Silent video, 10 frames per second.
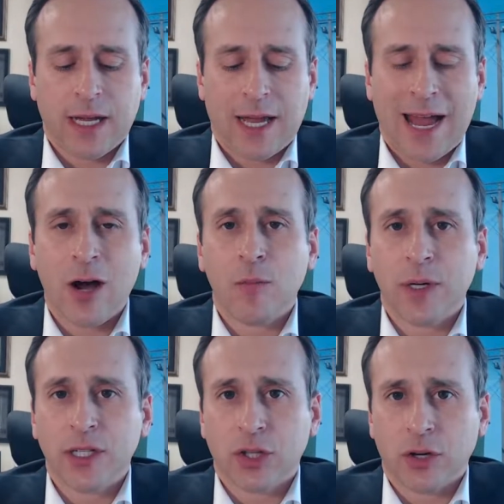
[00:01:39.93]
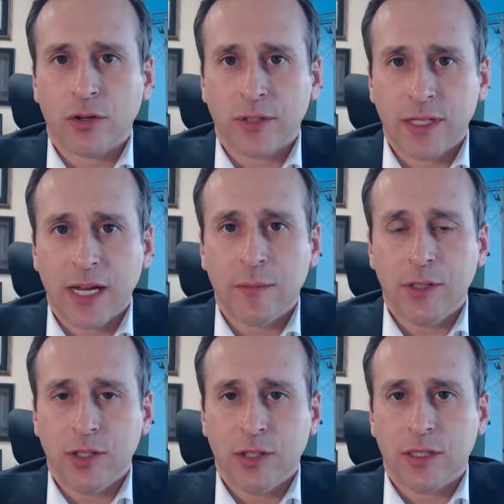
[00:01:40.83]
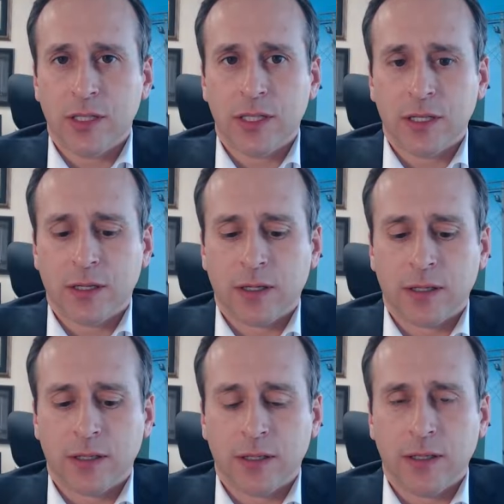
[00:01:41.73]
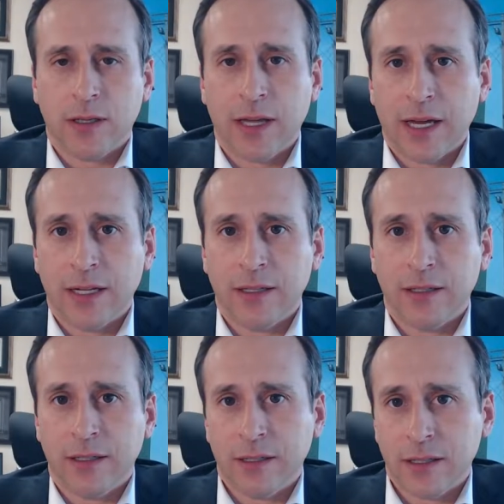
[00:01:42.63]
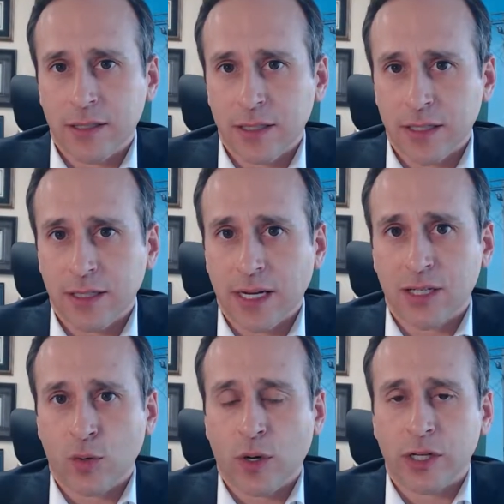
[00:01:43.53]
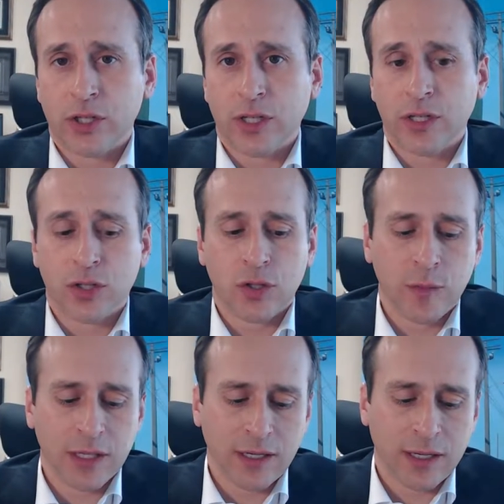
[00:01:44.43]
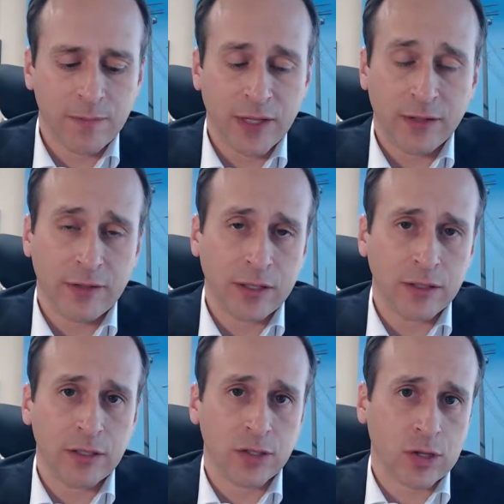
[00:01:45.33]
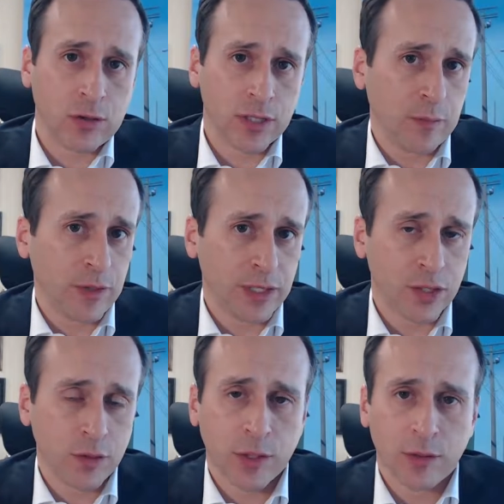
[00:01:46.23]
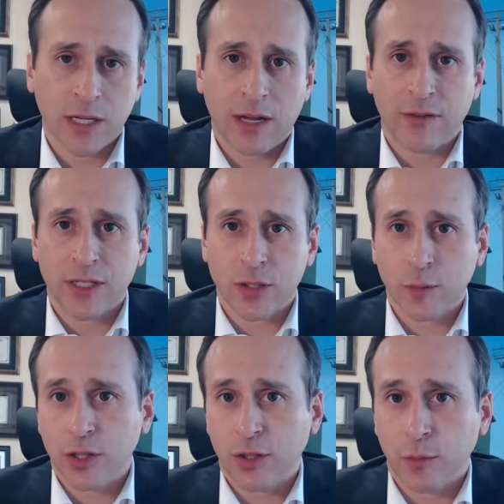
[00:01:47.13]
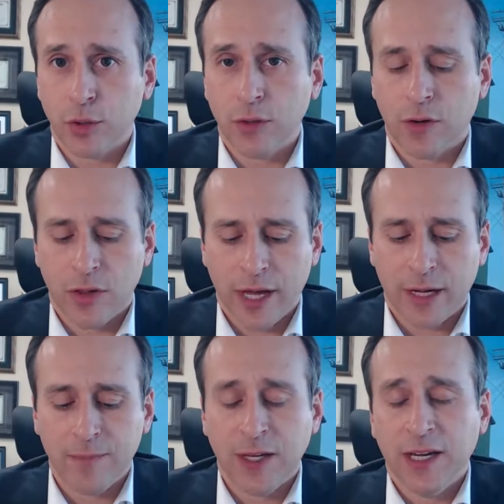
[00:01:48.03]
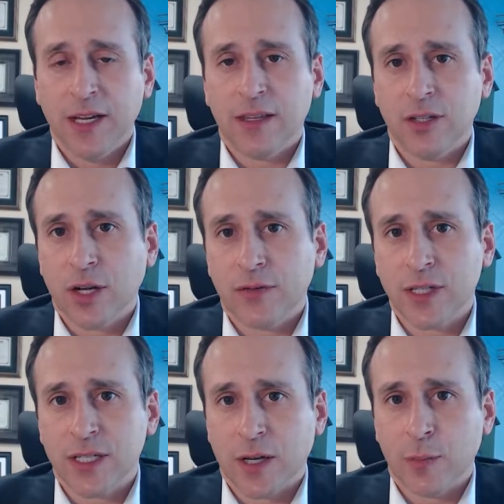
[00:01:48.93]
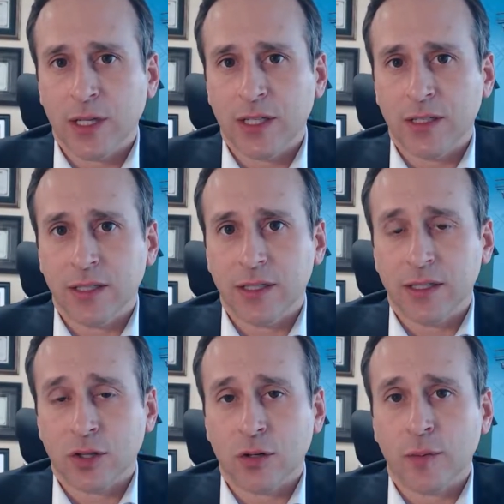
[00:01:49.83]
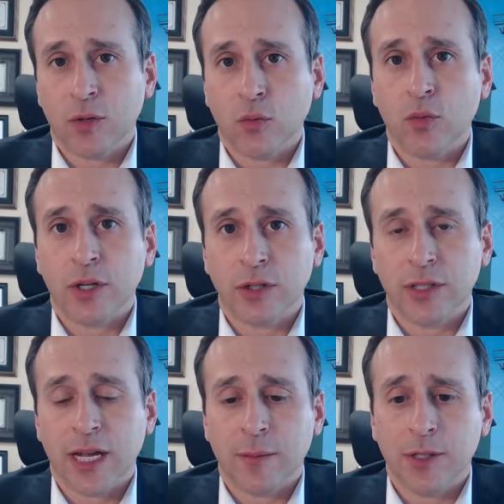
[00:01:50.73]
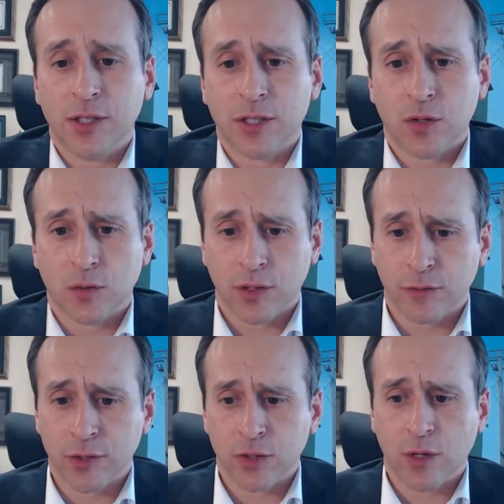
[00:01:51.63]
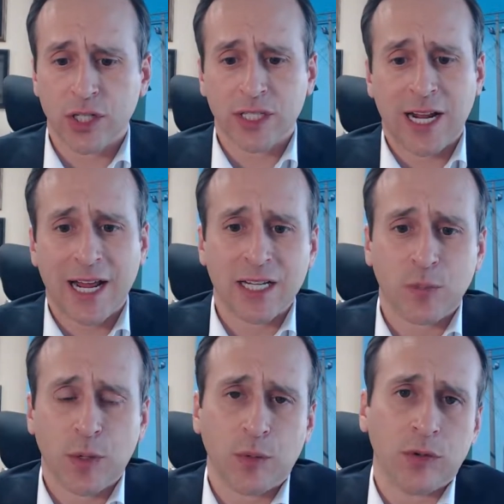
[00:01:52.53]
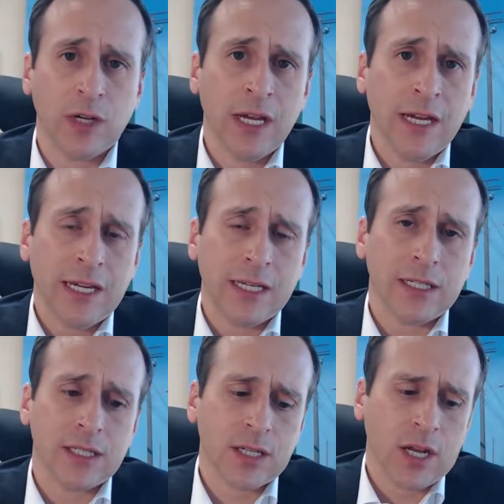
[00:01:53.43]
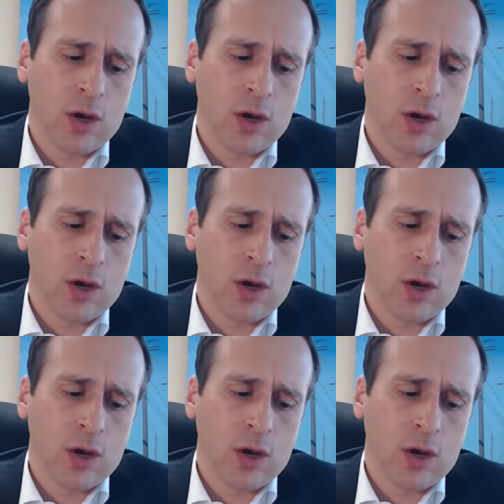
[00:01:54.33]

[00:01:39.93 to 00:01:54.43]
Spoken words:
how much are those damages? Then is the next question. Assuming that they failed to disclose something, assuming it was obvious, assuming you can prove all that, then you have to step in and determine what are your damages. So one of the first questions that I ask people is,